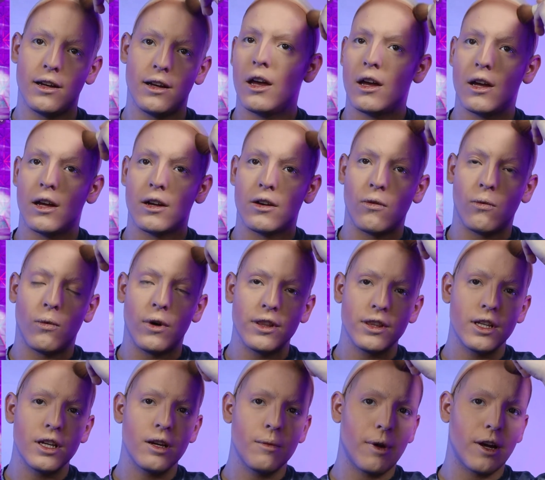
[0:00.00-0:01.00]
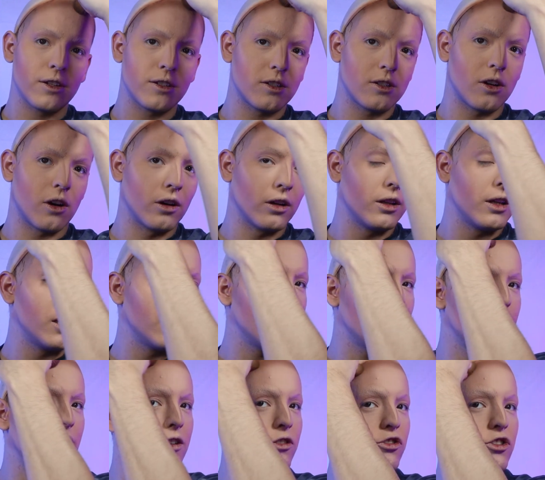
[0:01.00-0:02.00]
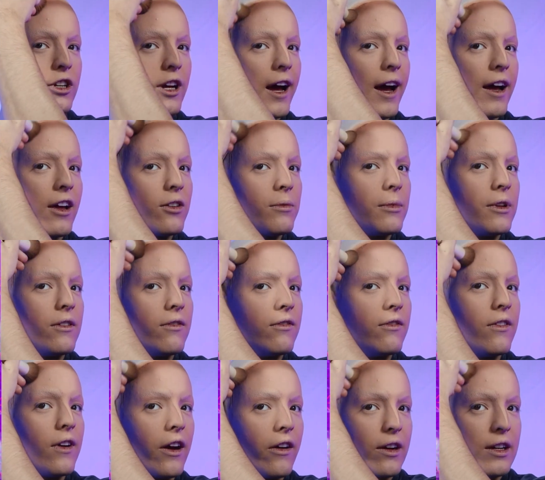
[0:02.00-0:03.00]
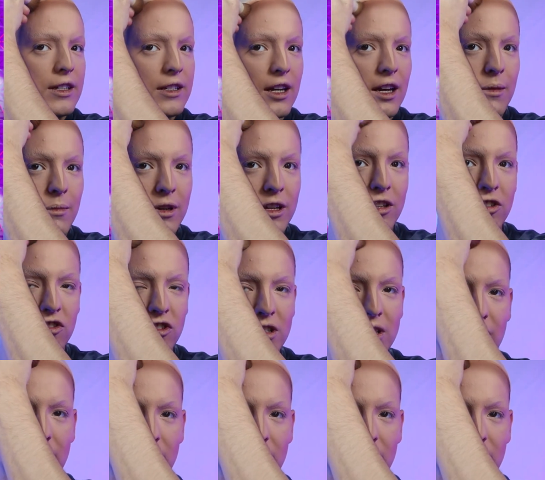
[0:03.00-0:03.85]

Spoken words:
And one thing about Starlet is she has been very timid, just